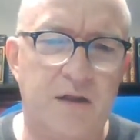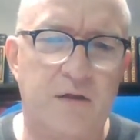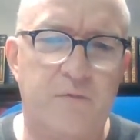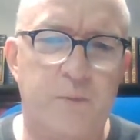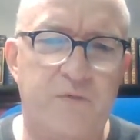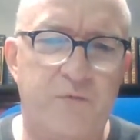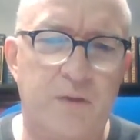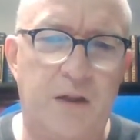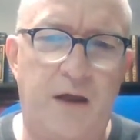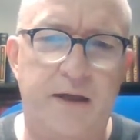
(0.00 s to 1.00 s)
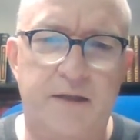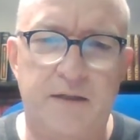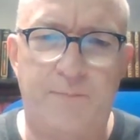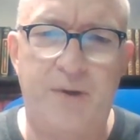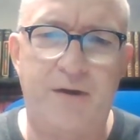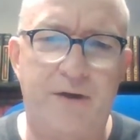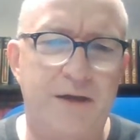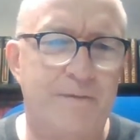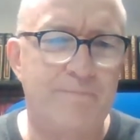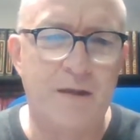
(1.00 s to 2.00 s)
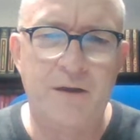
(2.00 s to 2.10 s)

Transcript: deliver me from the lion and the bear, he can.